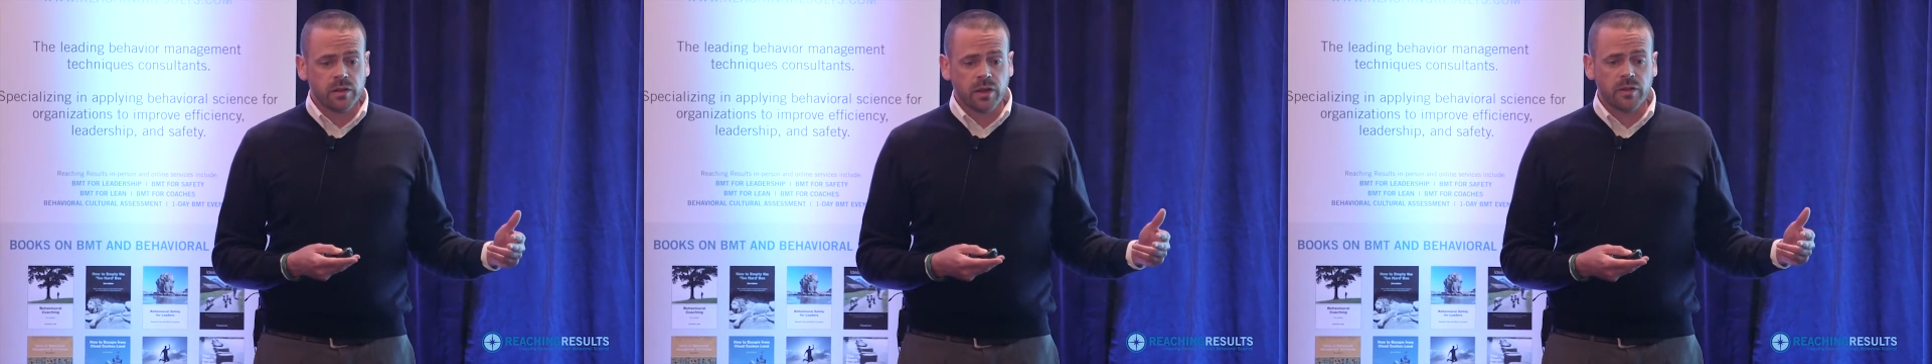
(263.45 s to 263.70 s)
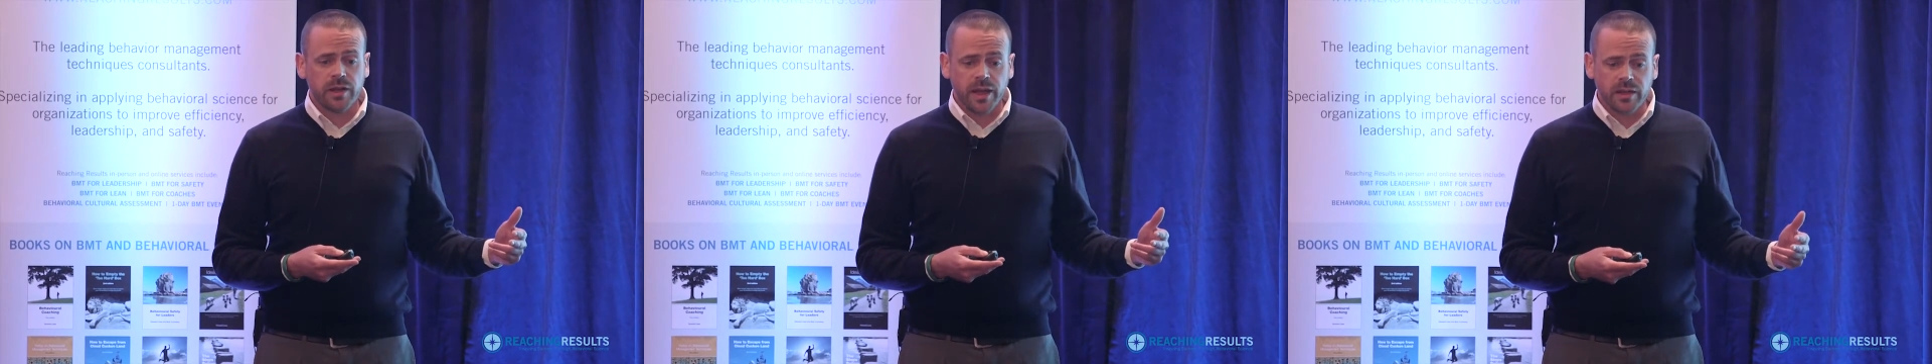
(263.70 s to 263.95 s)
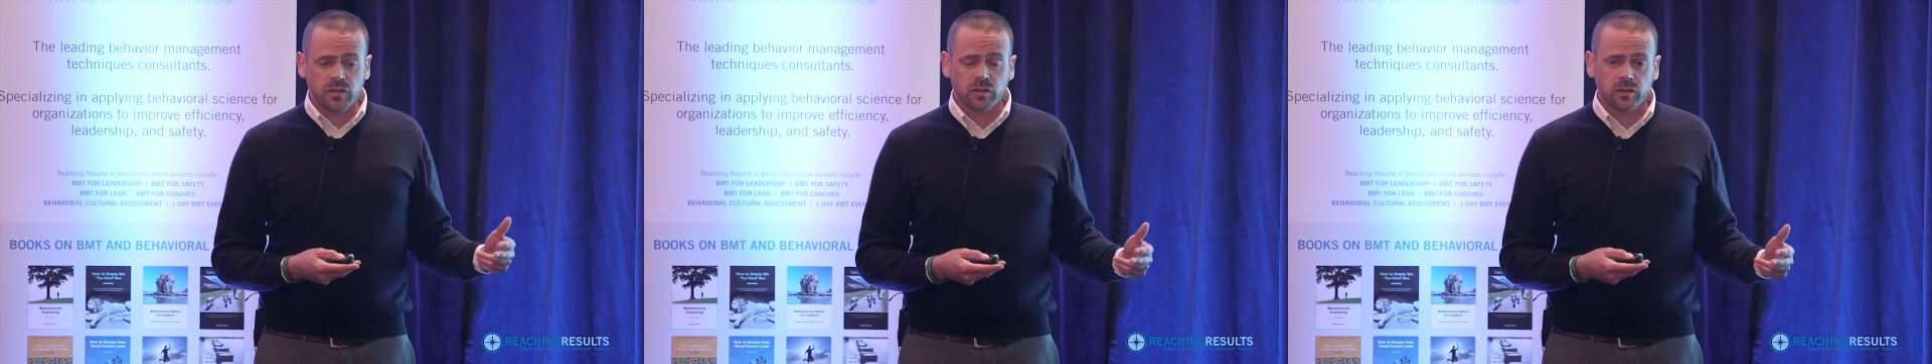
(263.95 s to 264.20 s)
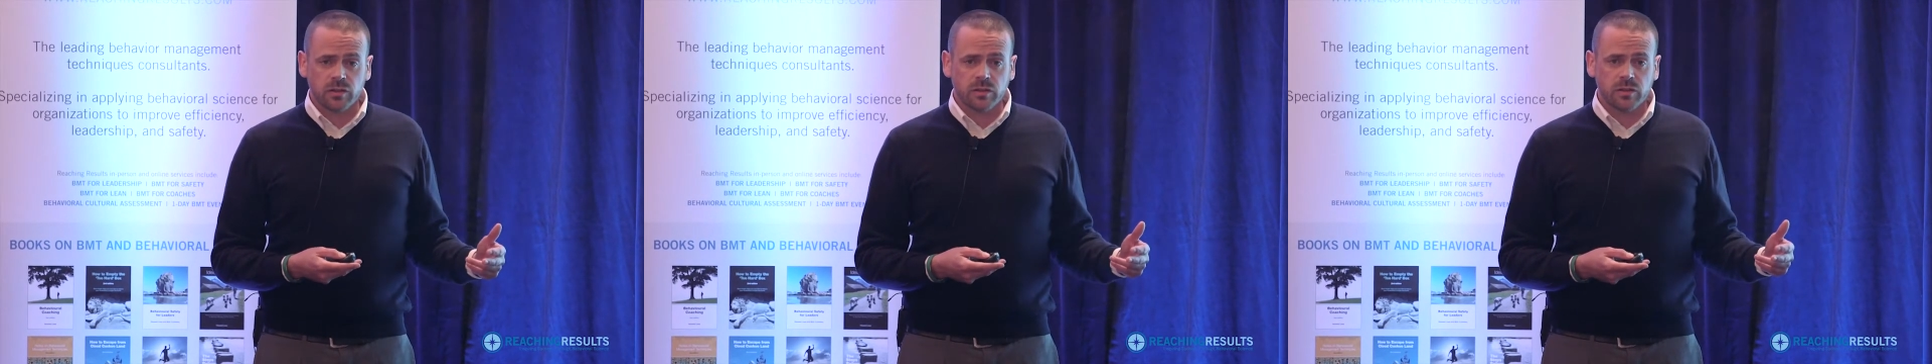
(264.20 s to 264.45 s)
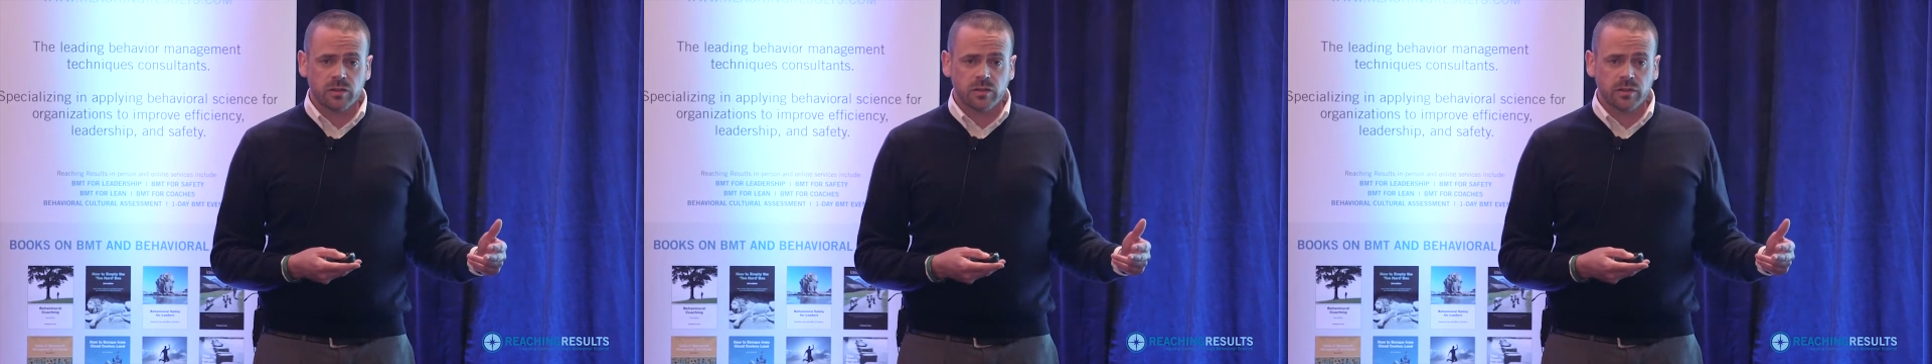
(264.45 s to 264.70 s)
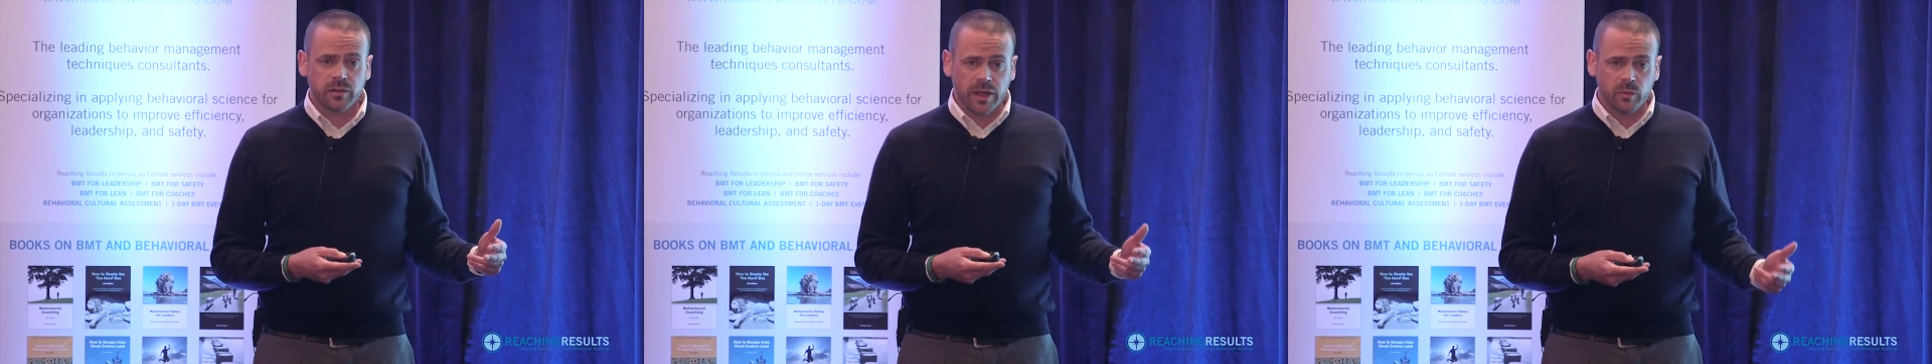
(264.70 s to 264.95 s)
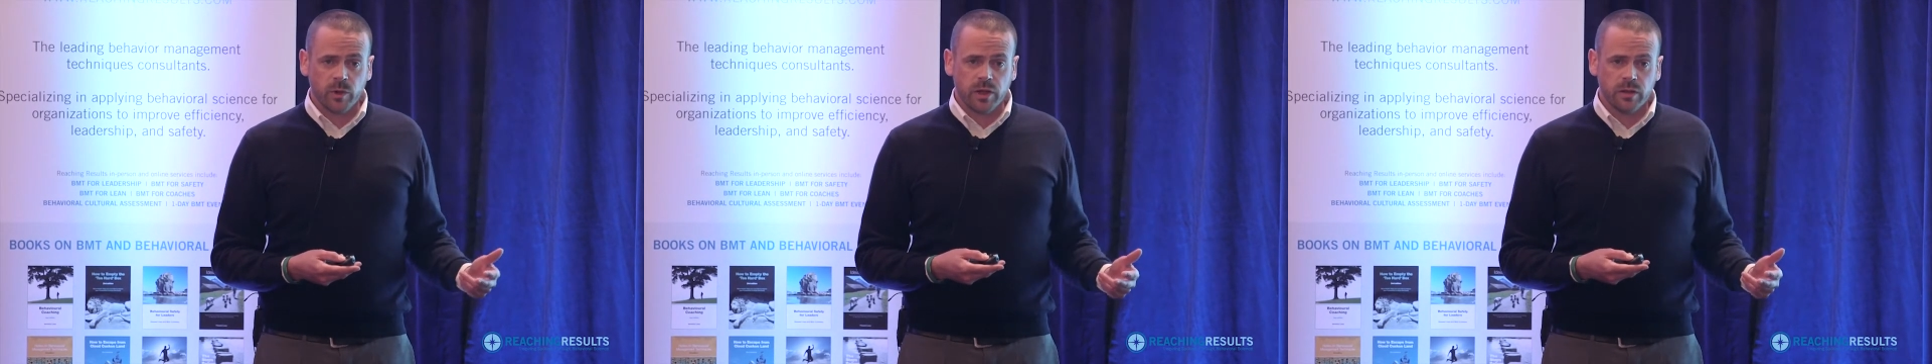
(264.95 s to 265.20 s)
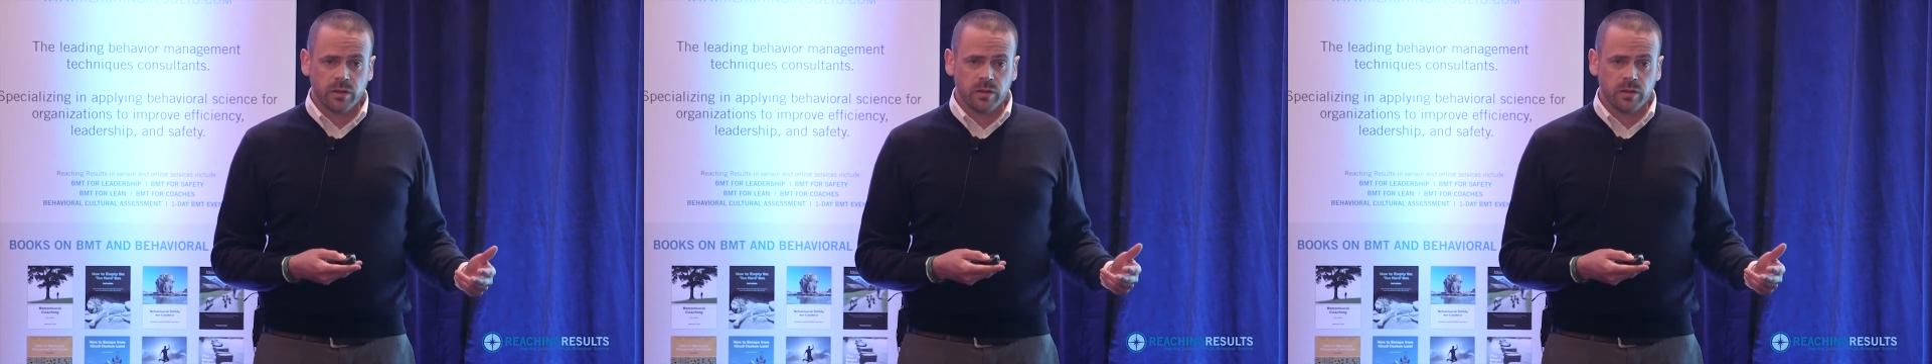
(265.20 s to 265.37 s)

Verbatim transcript: And they answered that way.